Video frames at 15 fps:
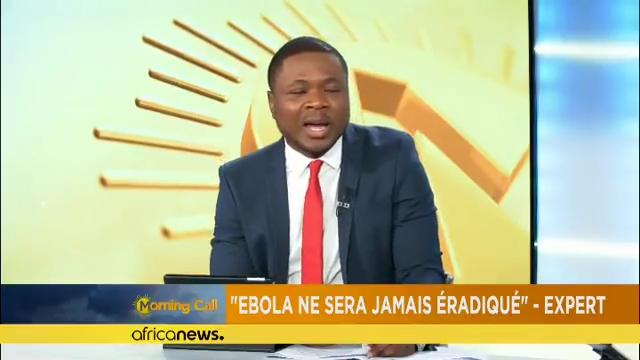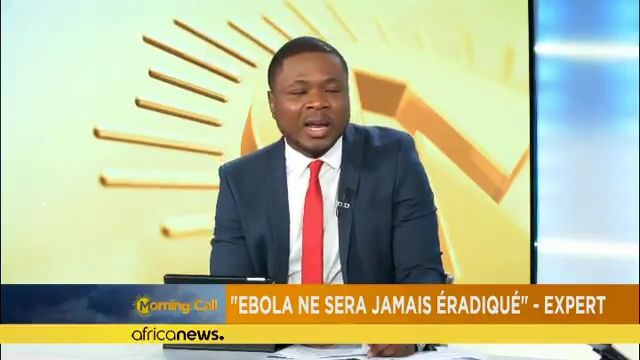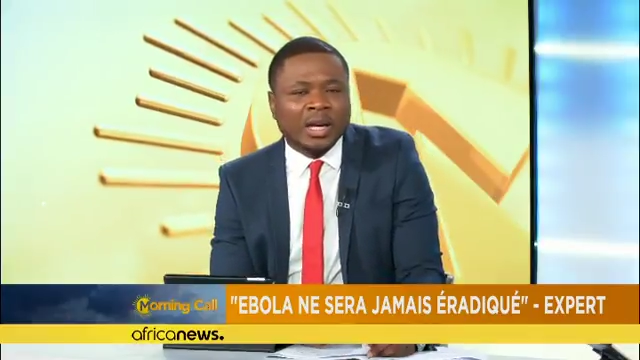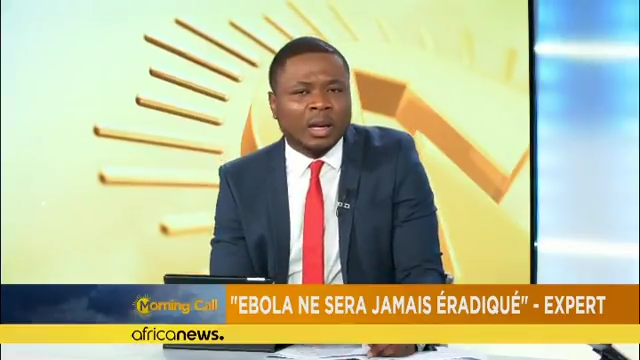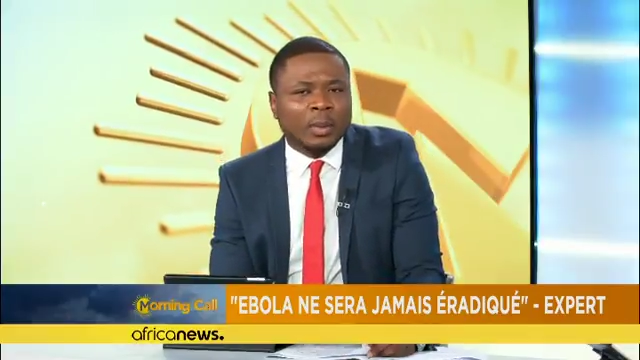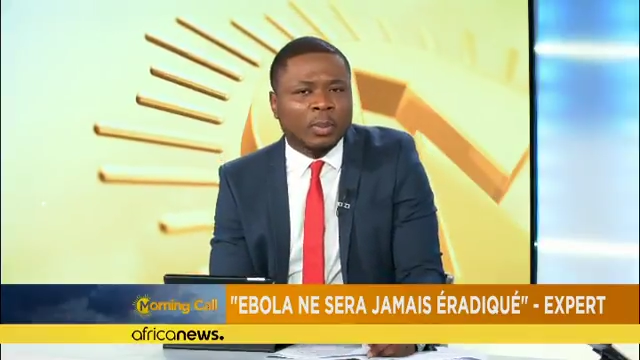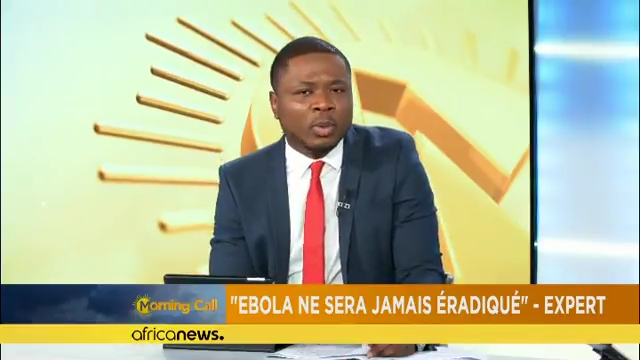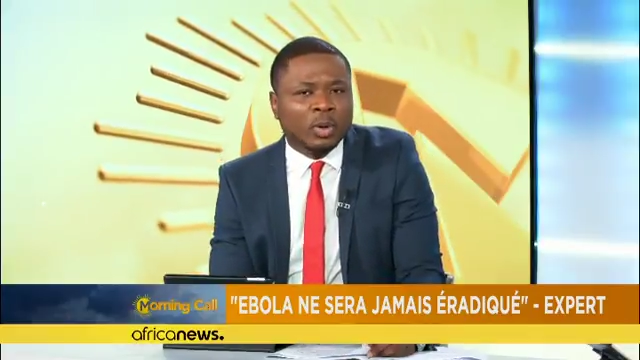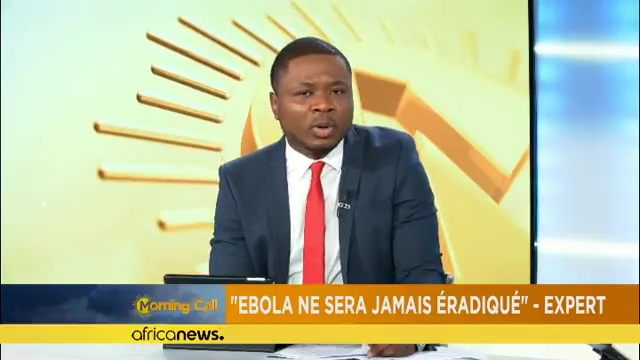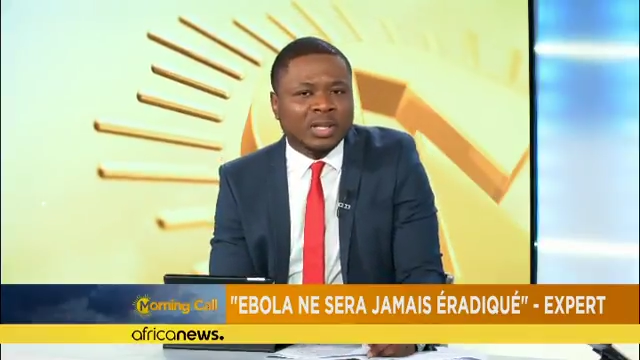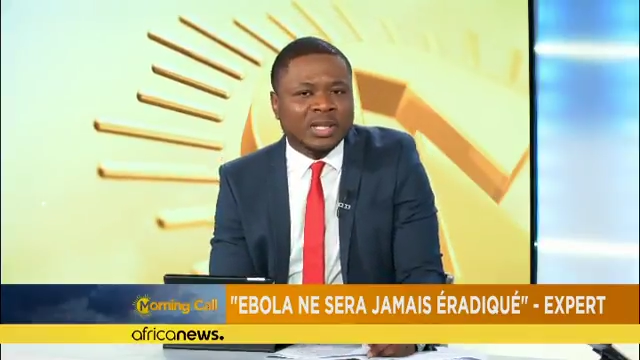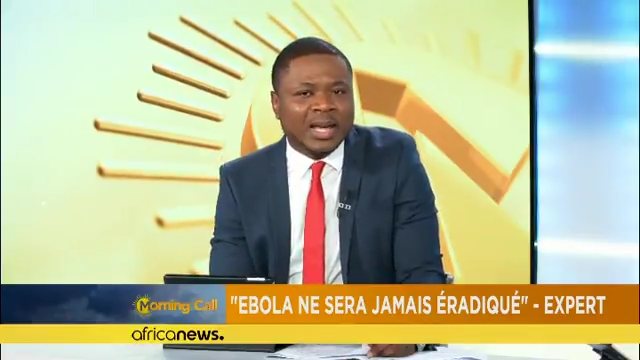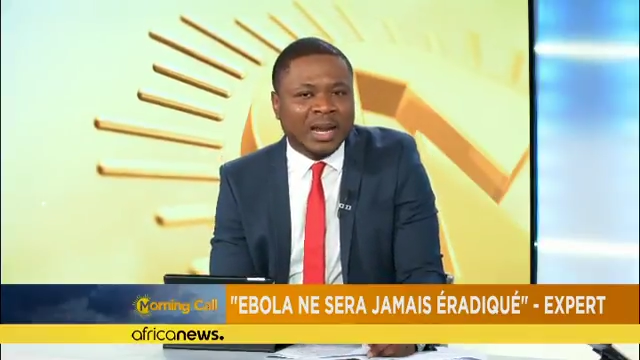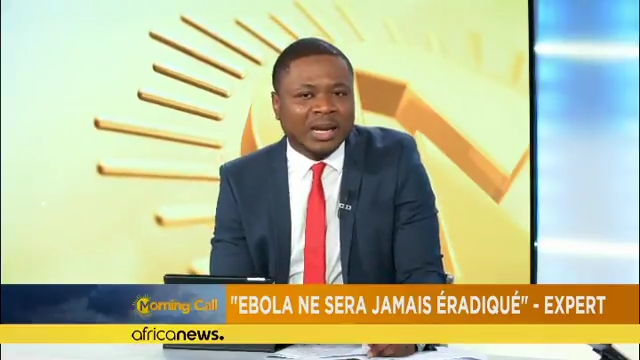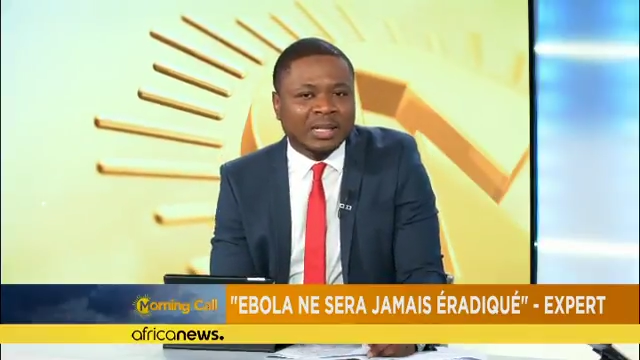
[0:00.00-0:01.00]
and
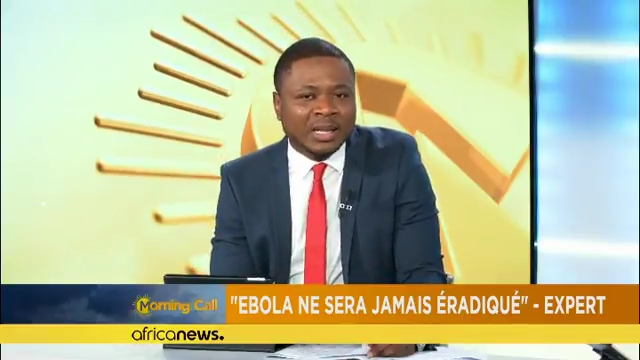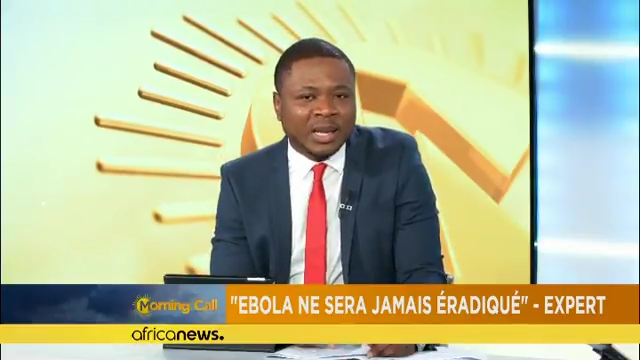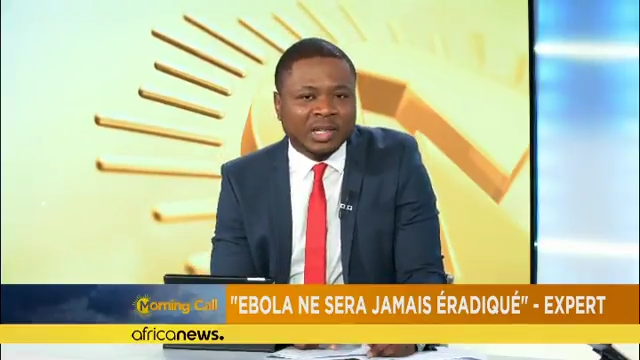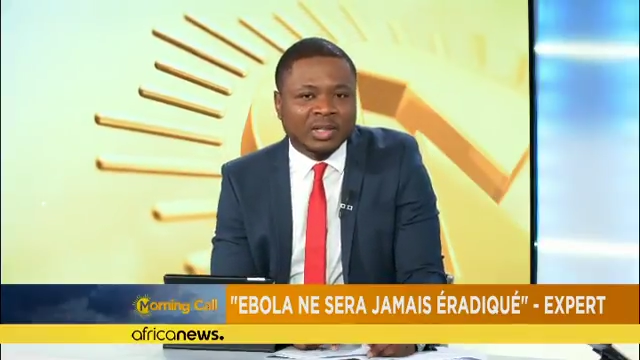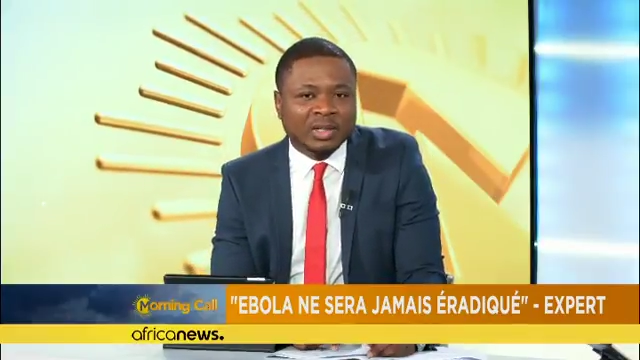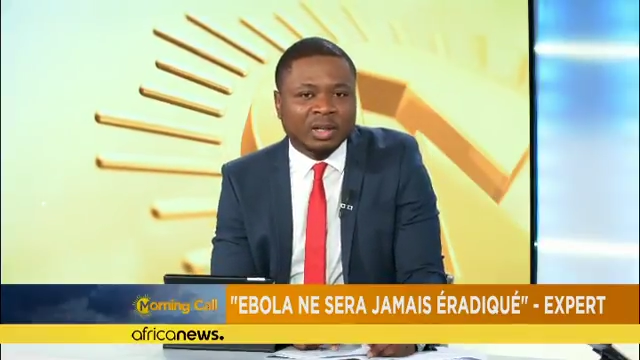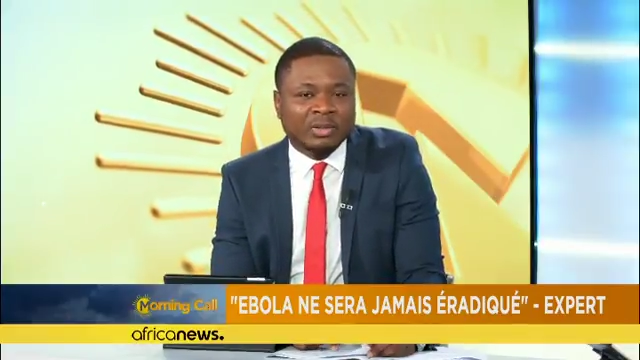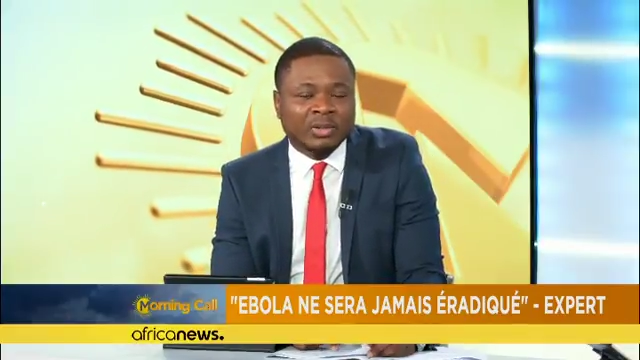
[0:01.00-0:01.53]
poor sanitation